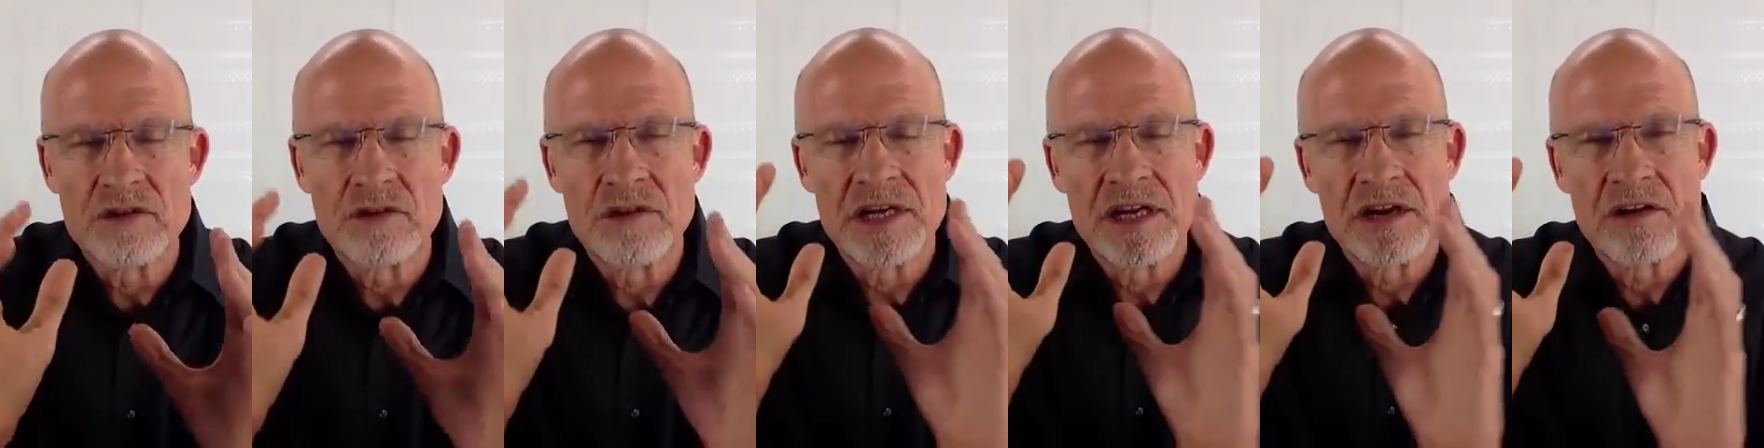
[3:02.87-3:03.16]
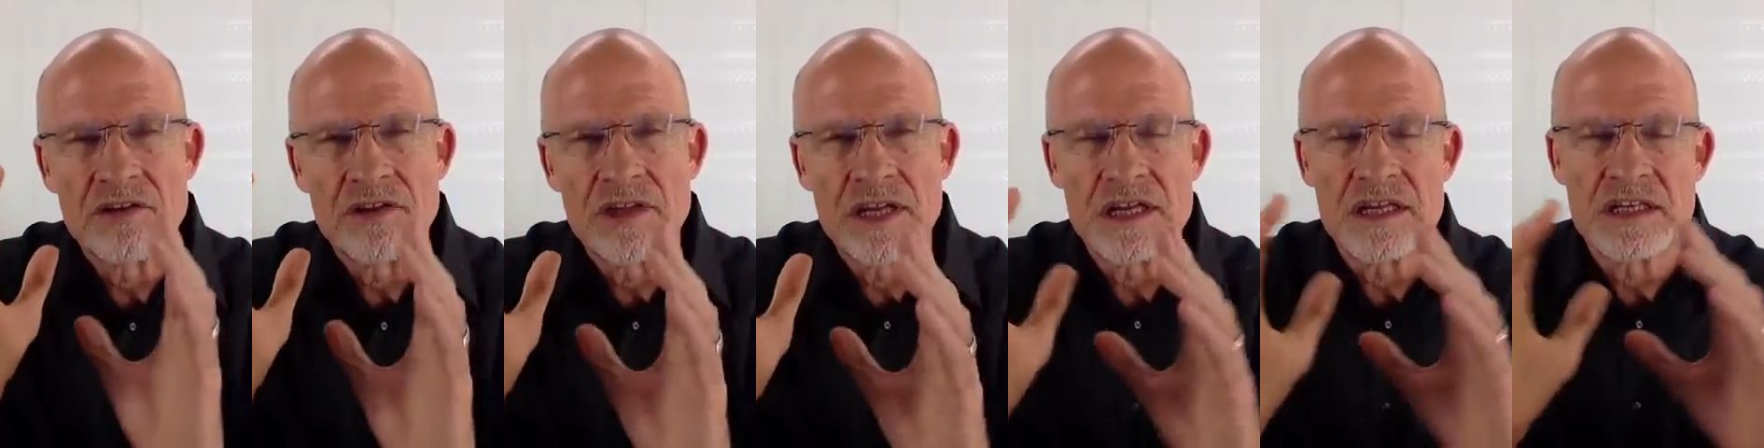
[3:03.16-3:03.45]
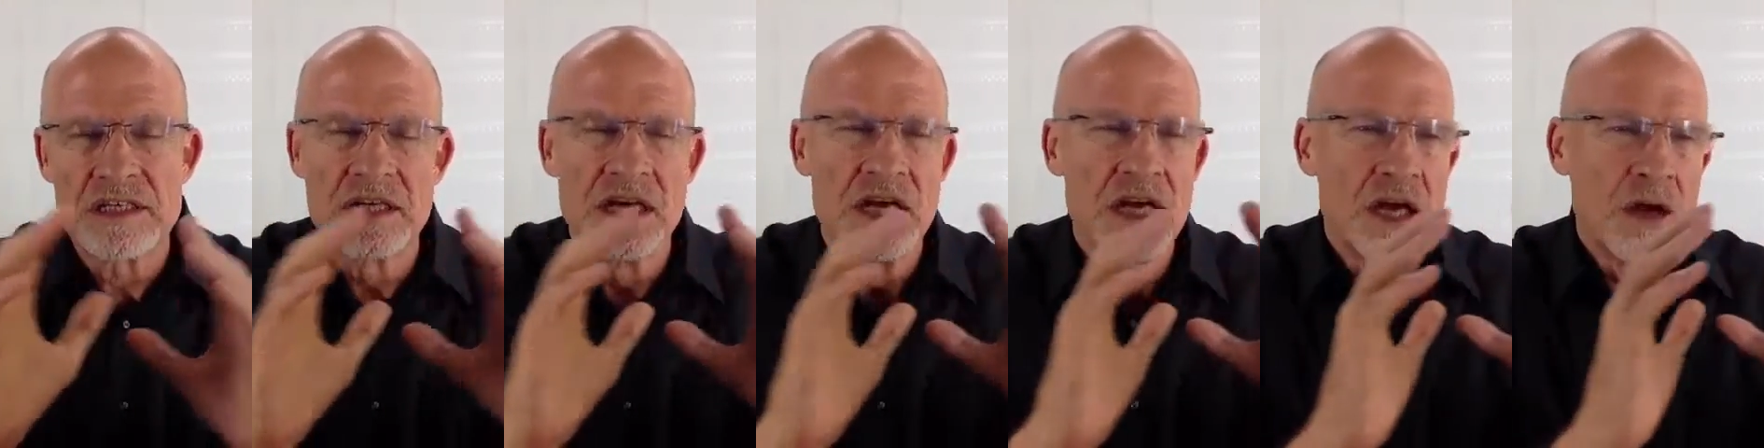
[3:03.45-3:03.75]
So the other thing
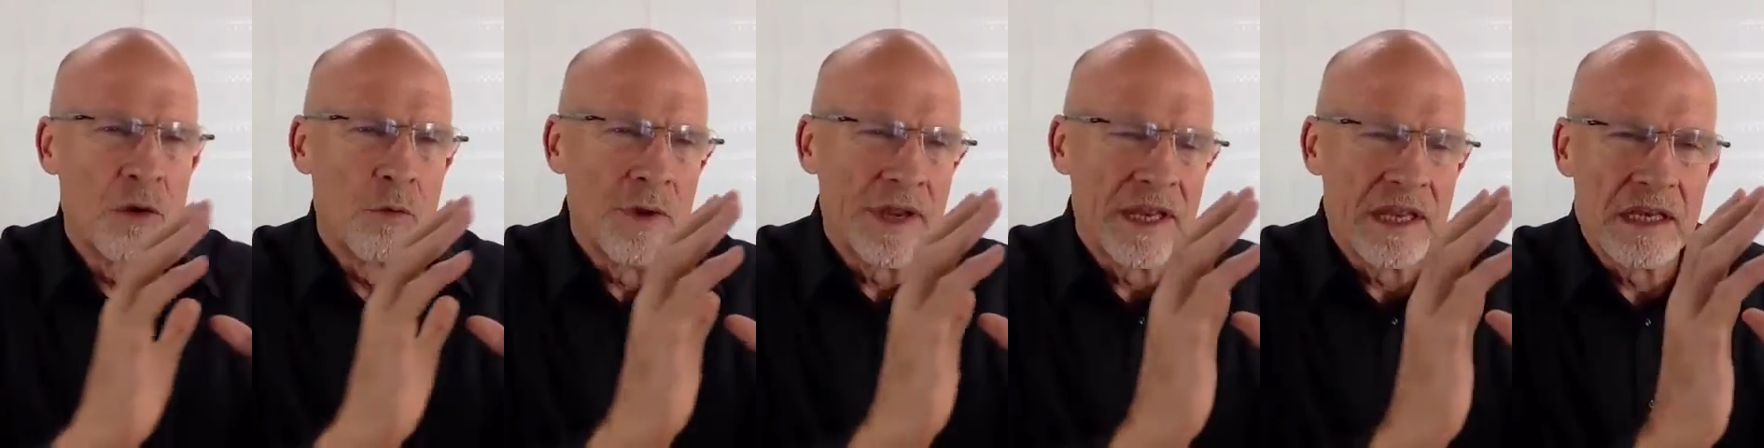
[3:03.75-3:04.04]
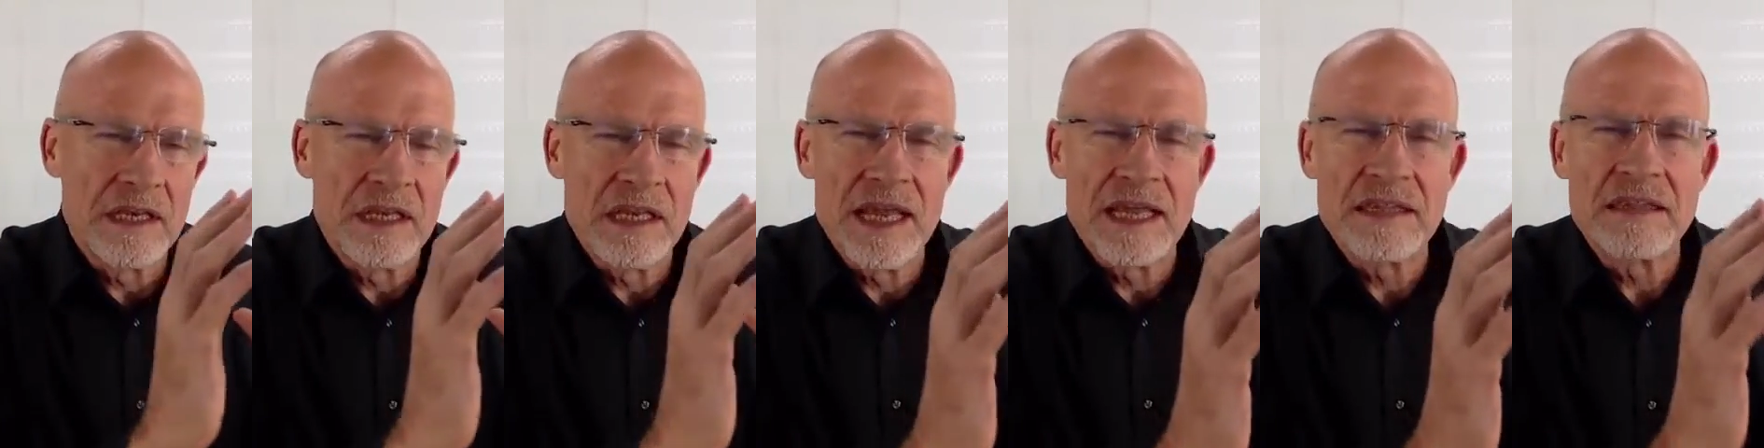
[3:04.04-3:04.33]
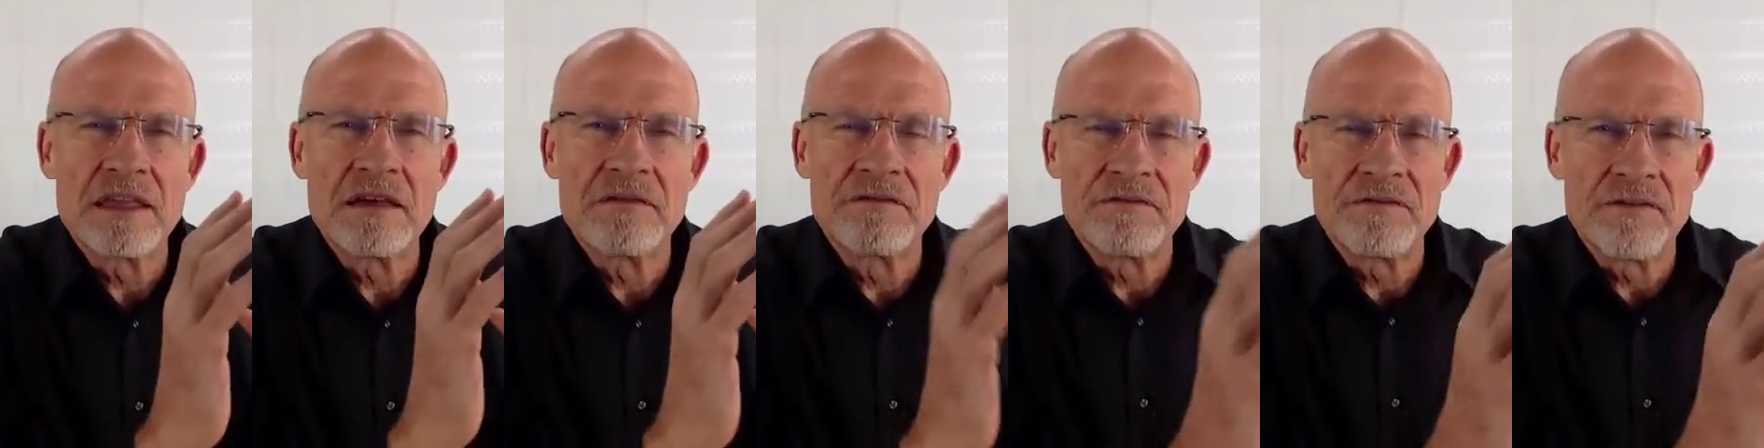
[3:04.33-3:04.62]
is we can
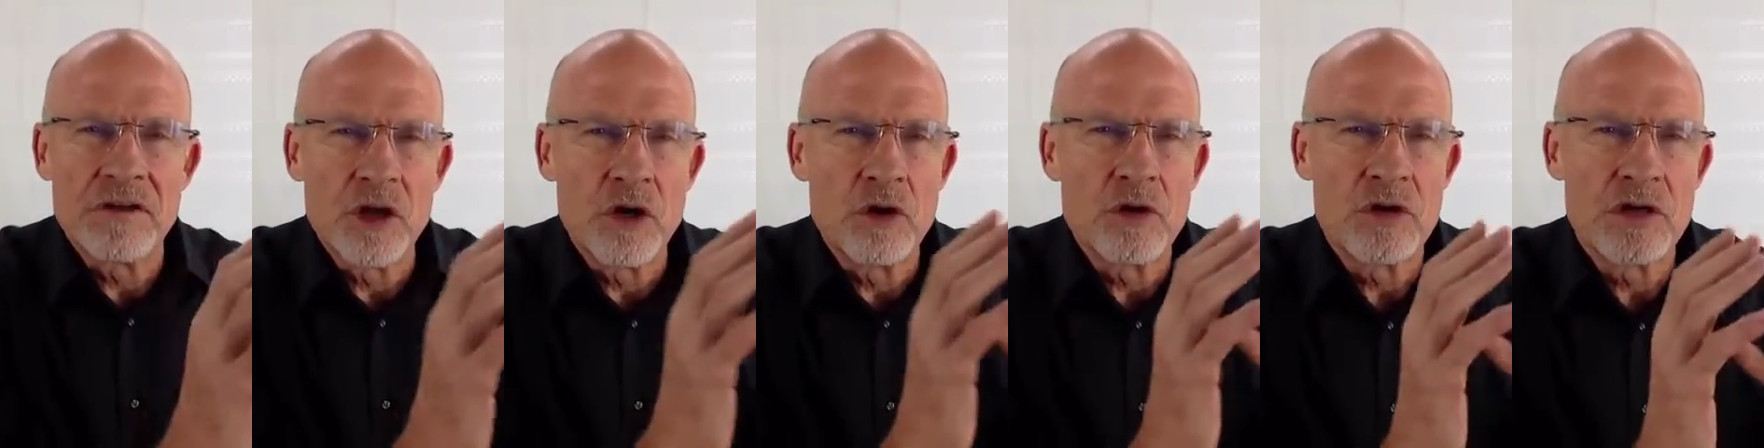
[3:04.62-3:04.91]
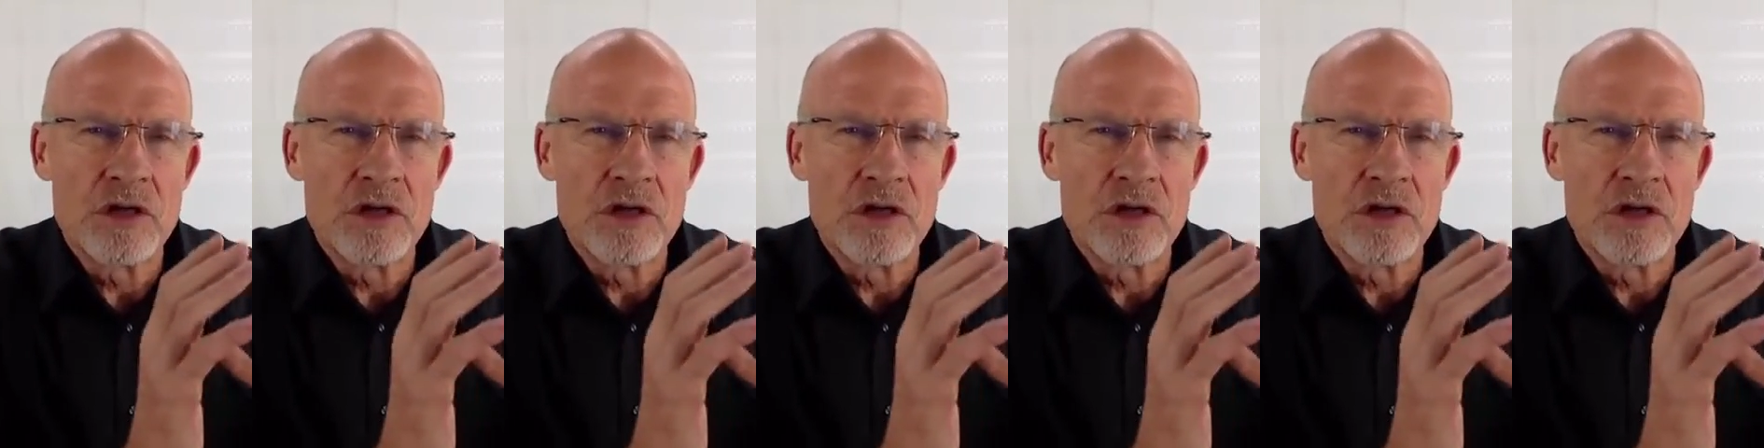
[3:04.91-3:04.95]
let the flow